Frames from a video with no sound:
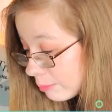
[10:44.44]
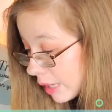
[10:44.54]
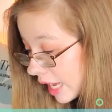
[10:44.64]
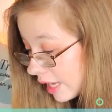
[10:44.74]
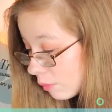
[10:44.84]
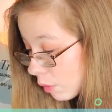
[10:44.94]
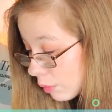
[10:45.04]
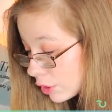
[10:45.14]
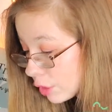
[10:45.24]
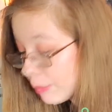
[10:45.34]
pet, what
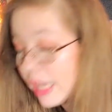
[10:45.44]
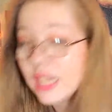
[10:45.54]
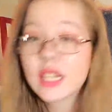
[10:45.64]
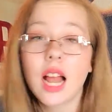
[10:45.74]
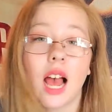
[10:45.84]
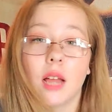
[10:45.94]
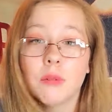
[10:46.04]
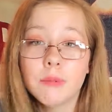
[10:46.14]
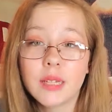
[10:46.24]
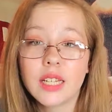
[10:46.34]
would you pick? I
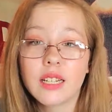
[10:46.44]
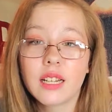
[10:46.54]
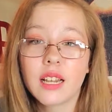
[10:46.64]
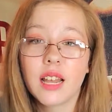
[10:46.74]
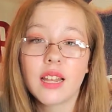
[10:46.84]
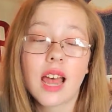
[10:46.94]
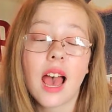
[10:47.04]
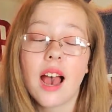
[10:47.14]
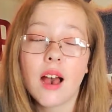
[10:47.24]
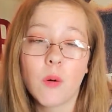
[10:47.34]
would pick an
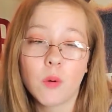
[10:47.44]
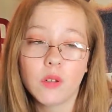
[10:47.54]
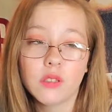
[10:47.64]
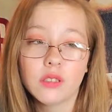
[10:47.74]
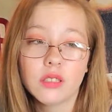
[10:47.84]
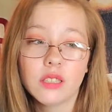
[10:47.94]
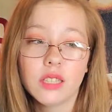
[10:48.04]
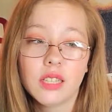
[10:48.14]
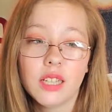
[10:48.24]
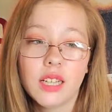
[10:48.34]
owl.
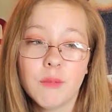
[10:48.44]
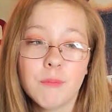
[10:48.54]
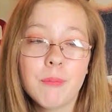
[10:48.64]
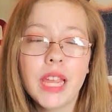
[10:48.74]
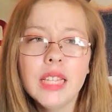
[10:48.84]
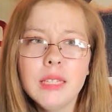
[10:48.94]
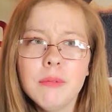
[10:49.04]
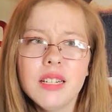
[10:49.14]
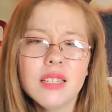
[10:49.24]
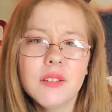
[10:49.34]
Mainly
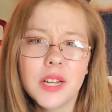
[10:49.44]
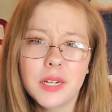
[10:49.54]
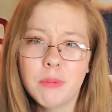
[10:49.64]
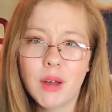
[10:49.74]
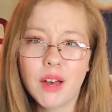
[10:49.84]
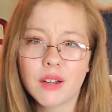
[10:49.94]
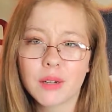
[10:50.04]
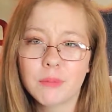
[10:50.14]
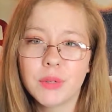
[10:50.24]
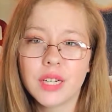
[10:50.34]
because of Harry
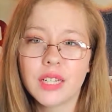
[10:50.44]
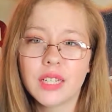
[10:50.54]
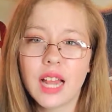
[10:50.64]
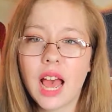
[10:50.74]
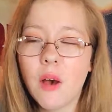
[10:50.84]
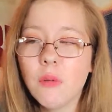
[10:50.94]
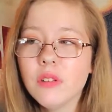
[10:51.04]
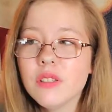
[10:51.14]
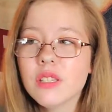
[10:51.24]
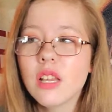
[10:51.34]
Potter, but
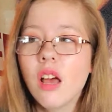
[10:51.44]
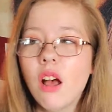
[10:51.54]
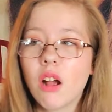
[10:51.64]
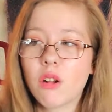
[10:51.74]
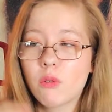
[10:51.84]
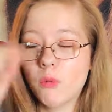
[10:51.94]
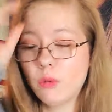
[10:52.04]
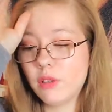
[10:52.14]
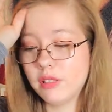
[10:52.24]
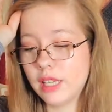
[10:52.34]
owls are
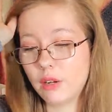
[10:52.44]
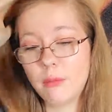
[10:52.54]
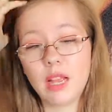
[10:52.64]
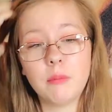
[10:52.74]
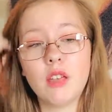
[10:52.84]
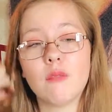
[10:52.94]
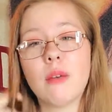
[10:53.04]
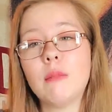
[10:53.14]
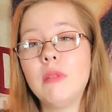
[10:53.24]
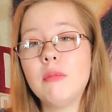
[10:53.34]
cool. They remind me of
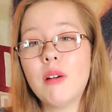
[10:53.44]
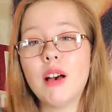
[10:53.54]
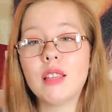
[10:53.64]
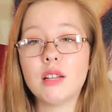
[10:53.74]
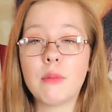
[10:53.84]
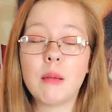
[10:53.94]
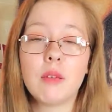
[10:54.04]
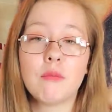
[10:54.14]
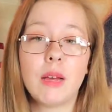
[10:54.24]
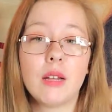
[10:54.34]
my Mima, they remind
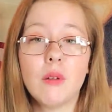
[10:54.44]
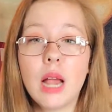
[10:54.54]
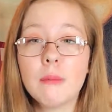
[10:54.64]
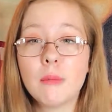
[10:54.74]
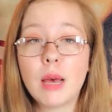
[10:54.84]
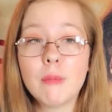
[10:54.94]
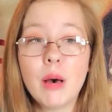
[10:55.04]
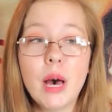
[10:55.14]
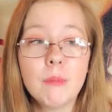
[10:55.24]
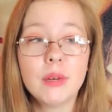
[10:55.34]
me of my grandma, my
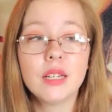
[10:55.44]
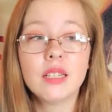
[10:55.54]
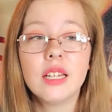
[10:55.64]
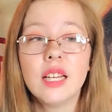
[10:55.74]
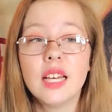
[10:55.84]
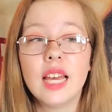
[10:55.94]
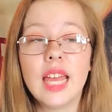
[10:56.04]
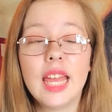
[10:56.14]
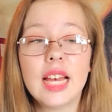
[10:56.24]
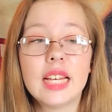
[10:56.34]
papa,
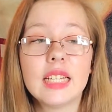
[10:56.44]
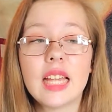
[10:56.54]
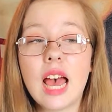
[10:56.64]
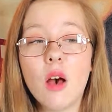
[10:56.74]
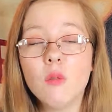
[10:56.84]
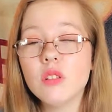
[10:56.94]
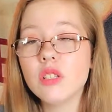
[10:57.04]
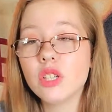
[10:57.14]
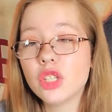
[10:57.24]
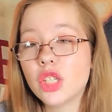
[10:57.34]
and
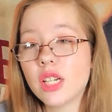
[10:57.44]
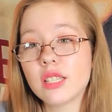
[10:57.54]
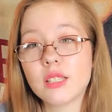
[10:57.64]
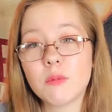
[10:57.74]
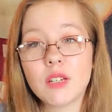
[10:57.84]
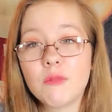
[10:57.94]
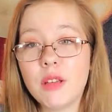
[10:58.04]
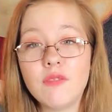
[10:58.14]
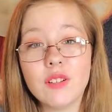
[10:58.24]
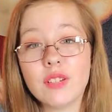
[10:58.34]
owls are just one of
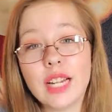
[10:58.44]
my favorite